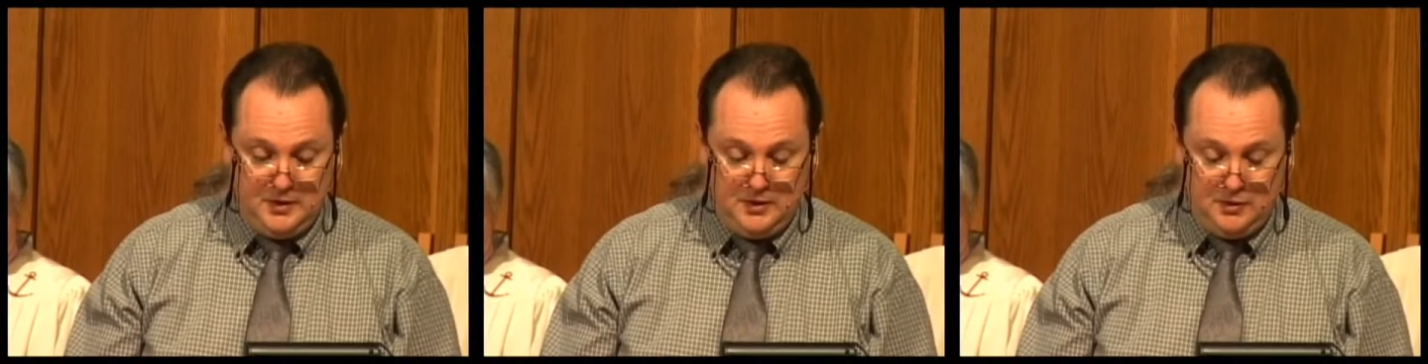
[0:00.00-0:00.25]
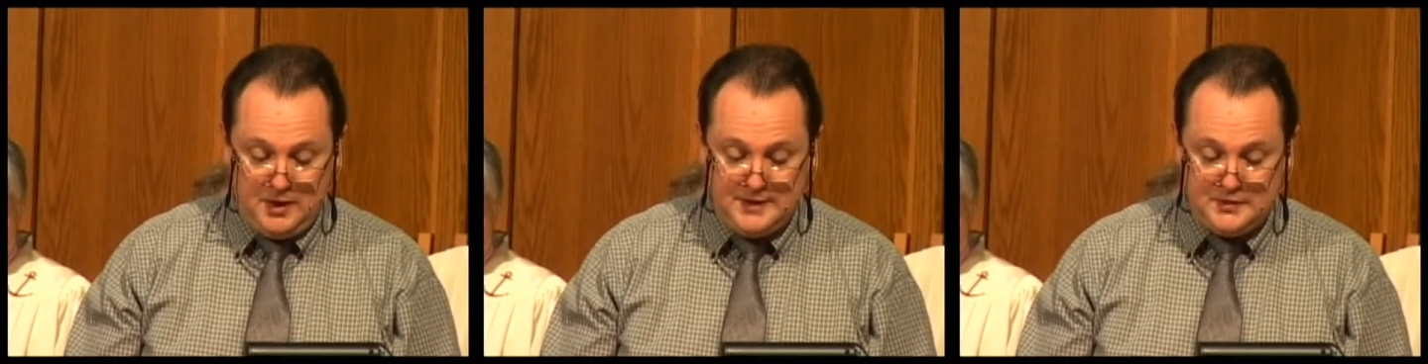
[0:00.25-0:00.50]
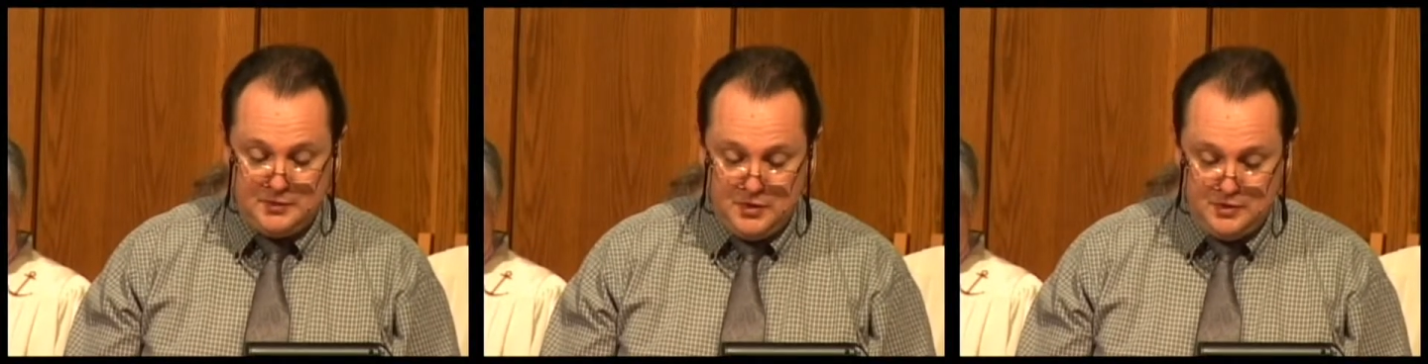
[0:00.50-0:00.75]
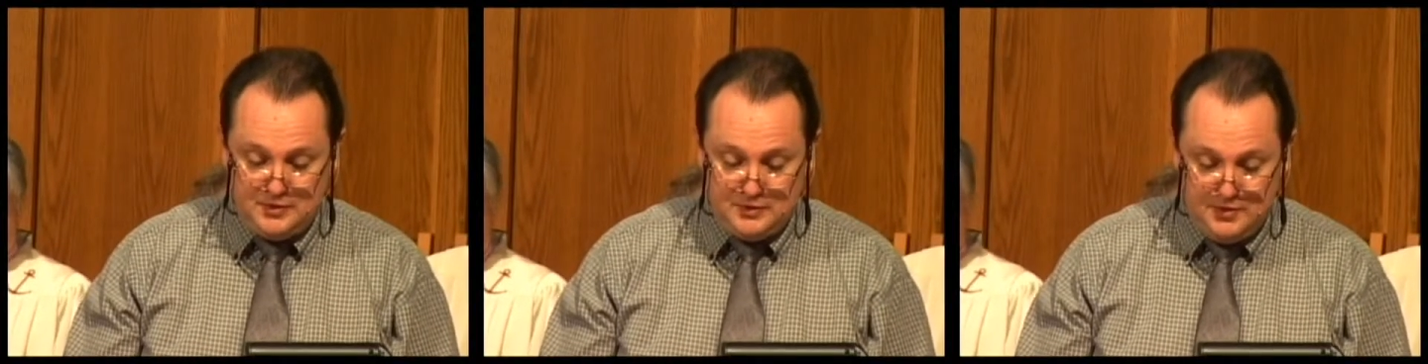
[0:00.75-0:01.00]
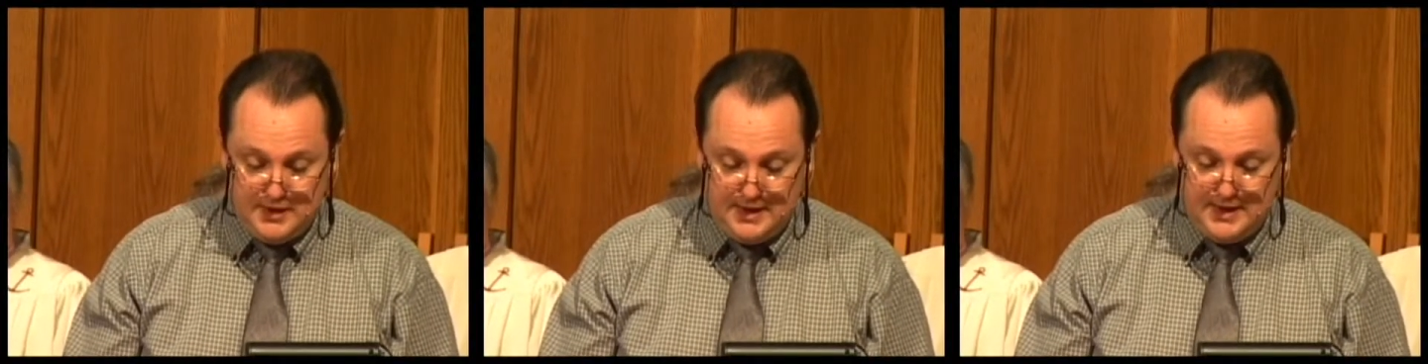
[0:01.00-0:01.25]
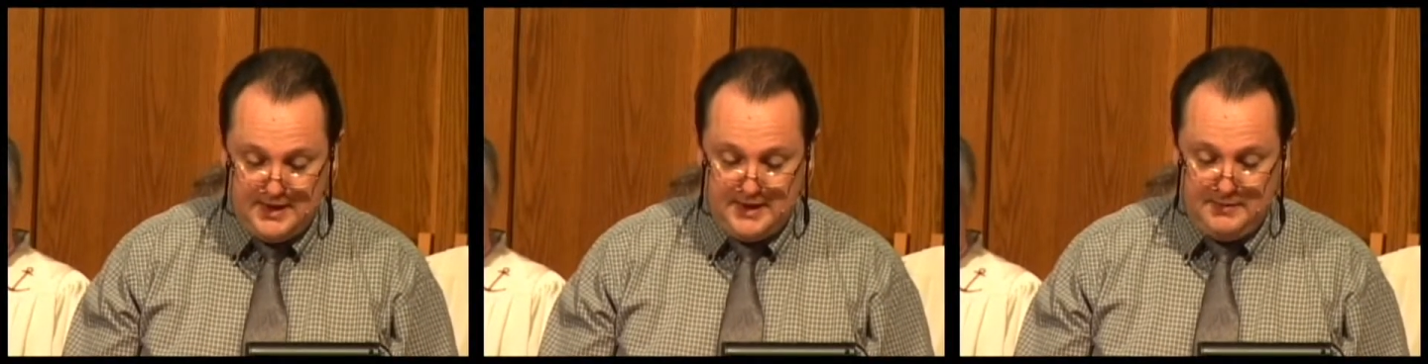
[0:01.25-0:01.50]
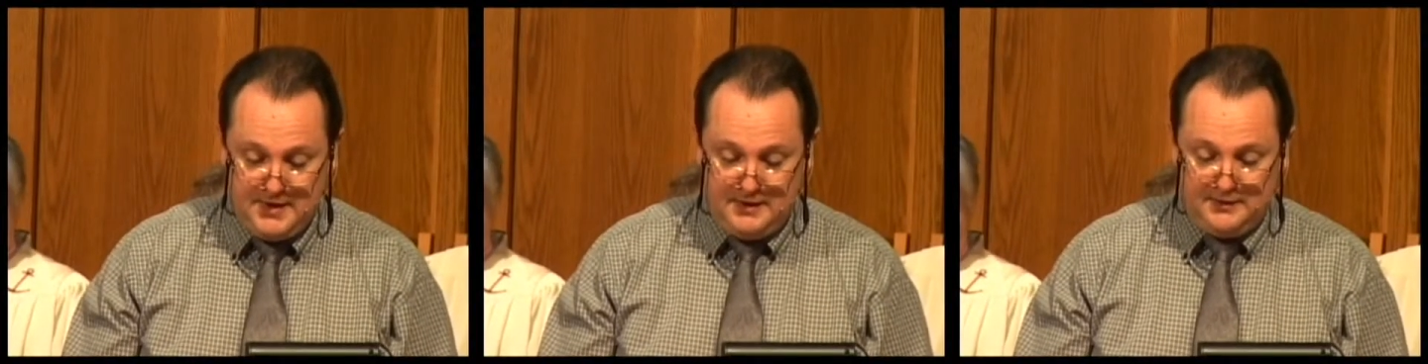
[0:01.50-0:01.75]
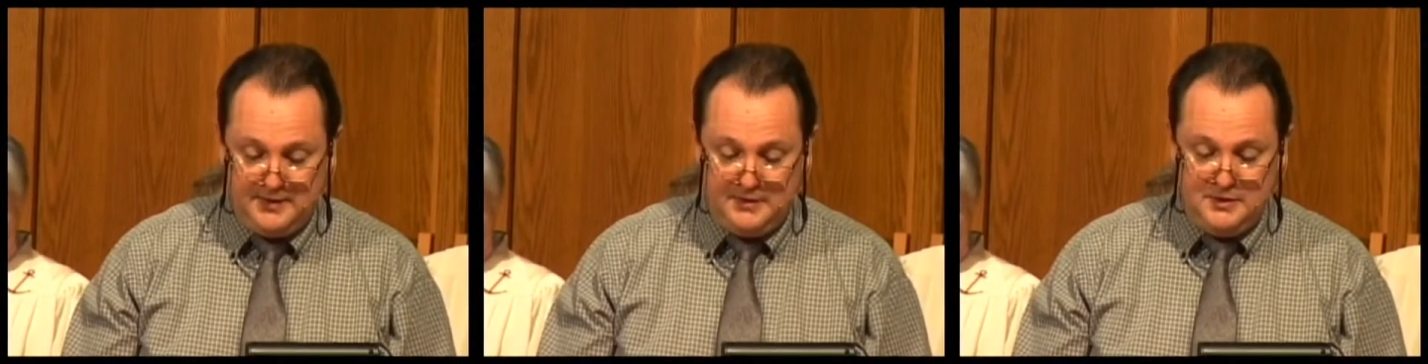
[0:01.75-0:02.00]
Christ spoke to God
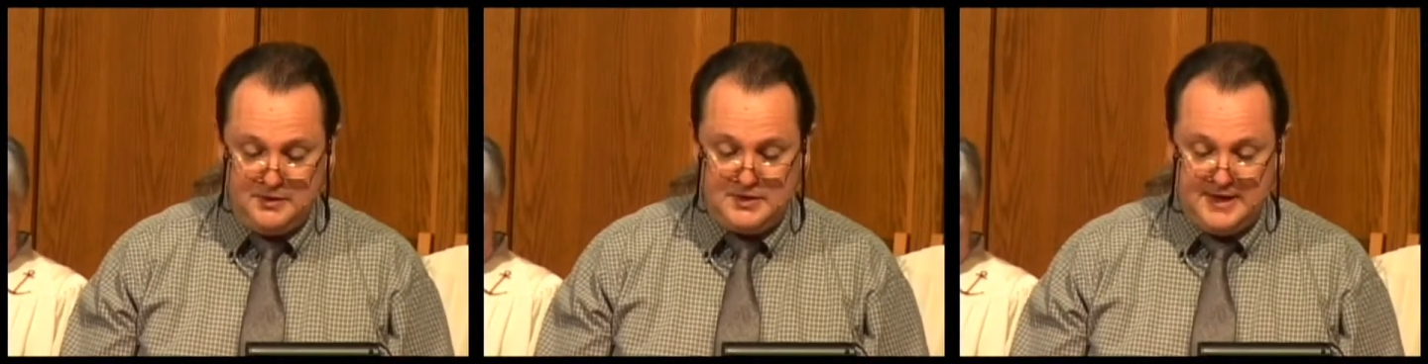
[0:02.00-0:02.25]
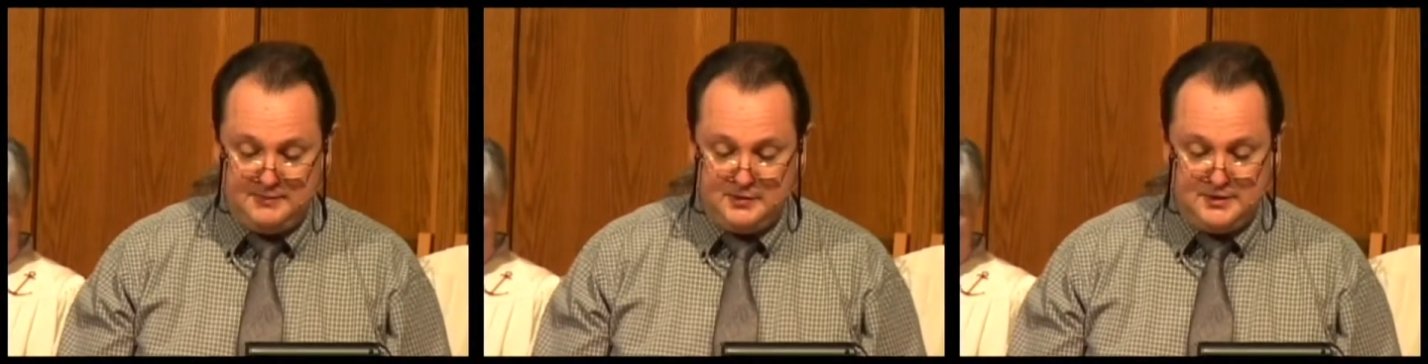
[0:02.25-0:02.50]
about them in chapter